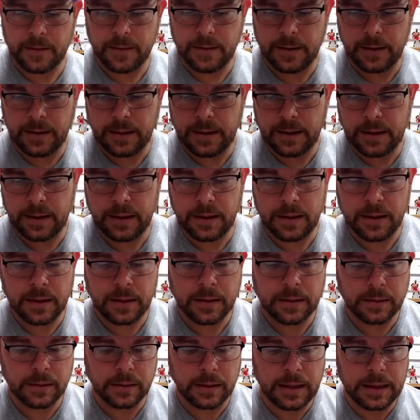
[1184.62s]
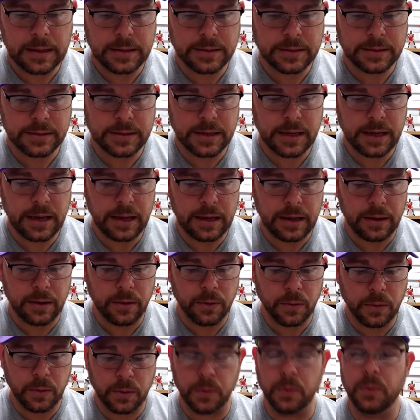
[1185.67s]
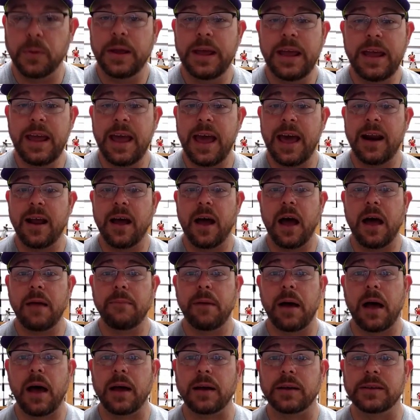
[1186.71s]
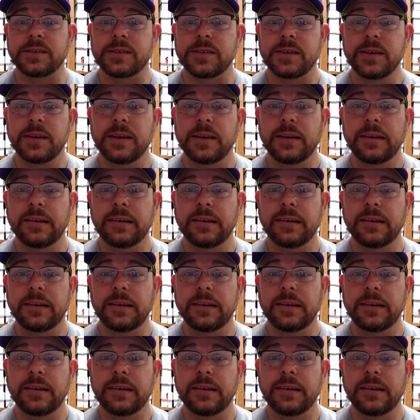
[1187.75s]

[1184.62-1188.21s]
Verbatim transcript: Okay, let's see. Ooh, he had a hot box.